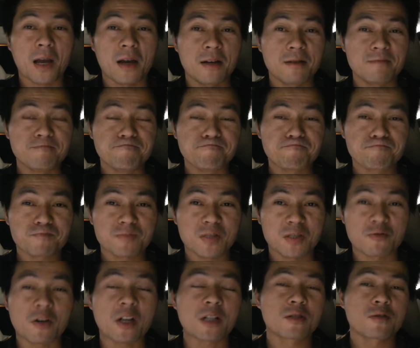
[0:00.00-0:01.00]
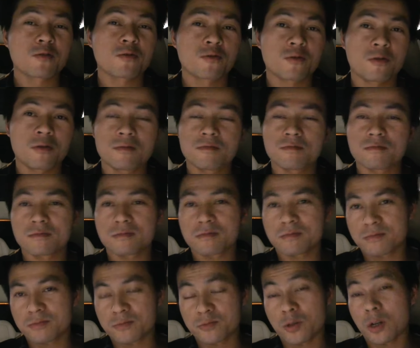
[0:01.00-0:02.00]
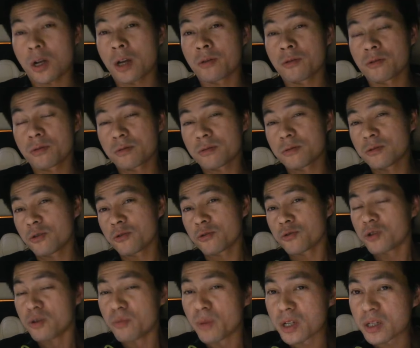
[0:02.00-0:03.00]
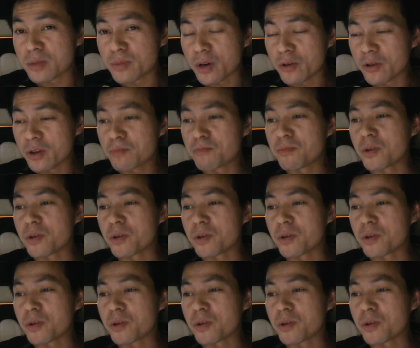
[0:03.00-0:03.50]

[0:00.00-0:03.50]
um, the traction control, I don't know too much about it,